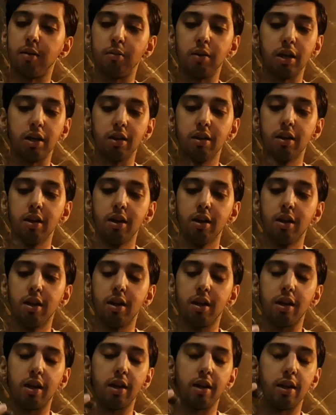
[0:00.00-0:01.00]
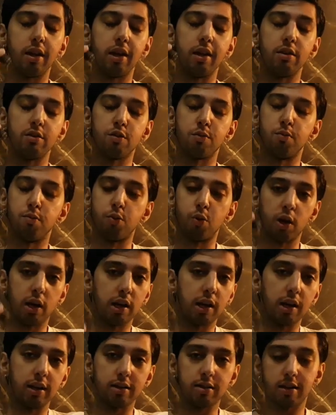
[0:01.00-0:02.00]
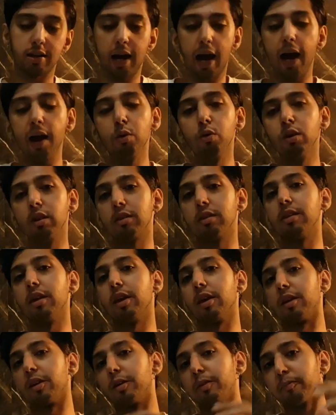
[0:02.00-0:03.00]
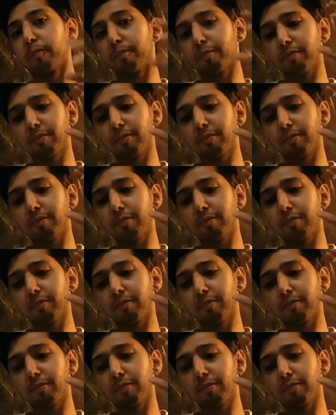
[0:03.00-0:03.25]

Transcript: I mean, it is brilliant, and I would think